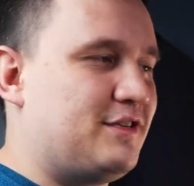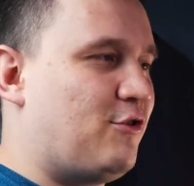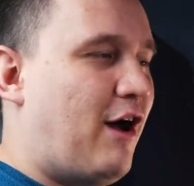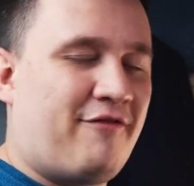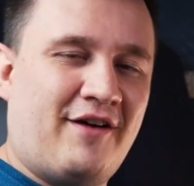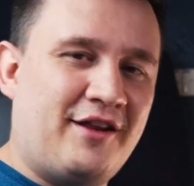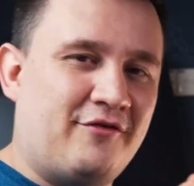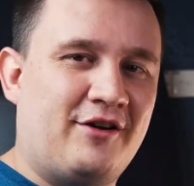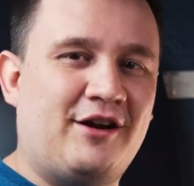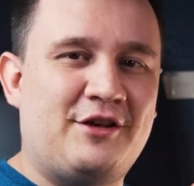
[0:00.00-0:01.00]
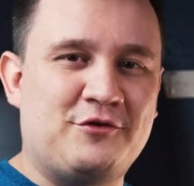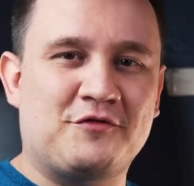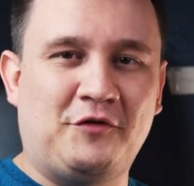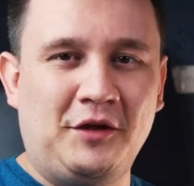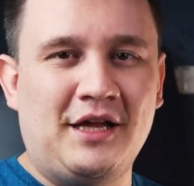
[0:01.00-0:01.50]
So I find it really
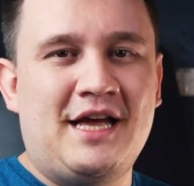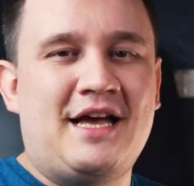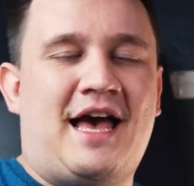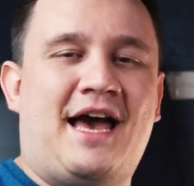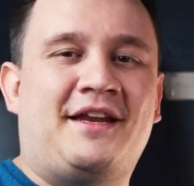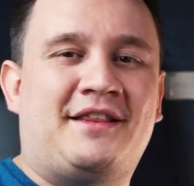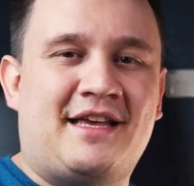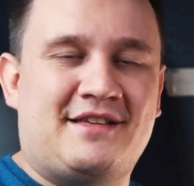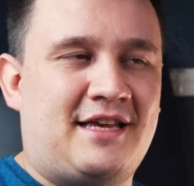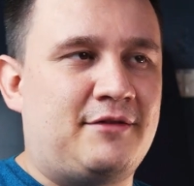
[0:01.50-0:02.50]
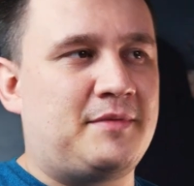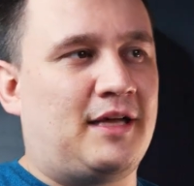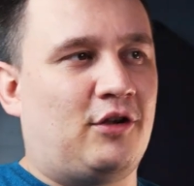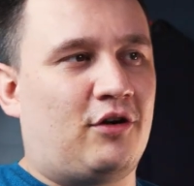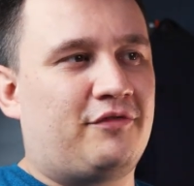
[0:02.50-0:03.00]
useful, and it saves me a
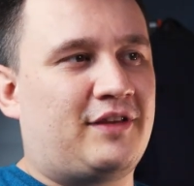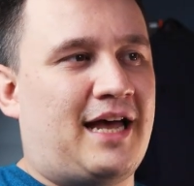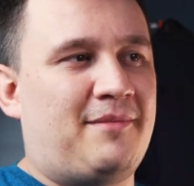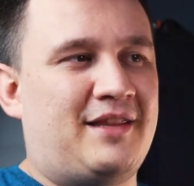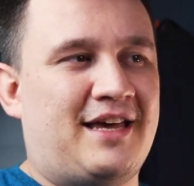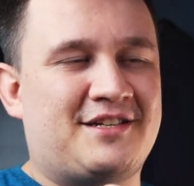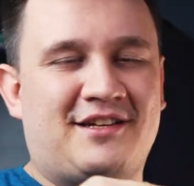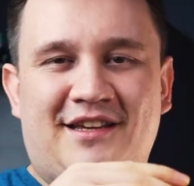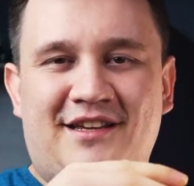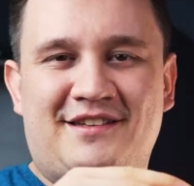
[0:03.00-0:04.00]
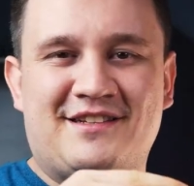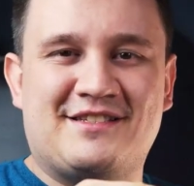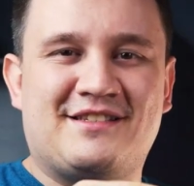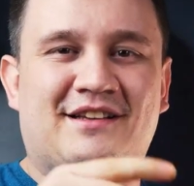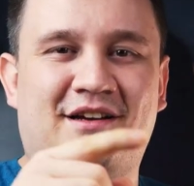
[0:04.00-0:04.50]
lot of time in actually
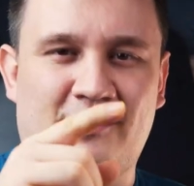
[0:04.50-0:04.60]
just